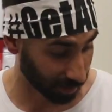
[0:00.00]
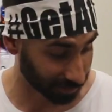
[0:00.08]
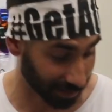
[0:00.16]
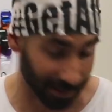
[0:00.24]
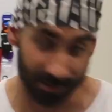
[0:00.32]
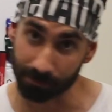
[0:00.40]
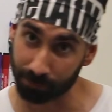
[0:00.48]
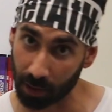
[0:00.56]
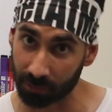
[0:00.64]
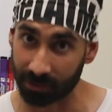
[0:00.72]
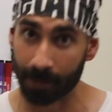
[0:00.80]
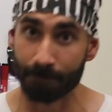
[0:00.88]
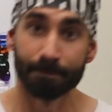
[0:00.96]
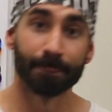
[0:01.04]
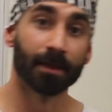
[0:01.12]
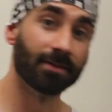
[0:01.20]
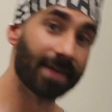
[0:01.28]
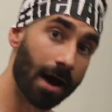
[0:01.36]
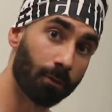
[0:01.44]
right there. That's a bro tip.
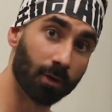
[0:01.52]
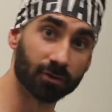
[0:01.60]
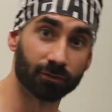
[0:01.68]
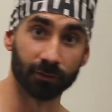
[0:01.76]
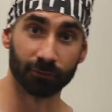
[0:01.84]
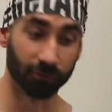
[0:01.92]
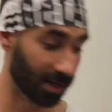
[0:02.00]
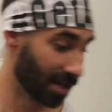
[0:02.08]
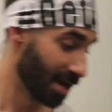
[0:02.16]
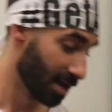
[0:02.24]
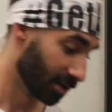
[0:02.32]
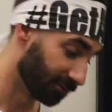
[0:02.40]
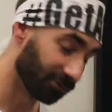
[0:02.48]
That one's for free. The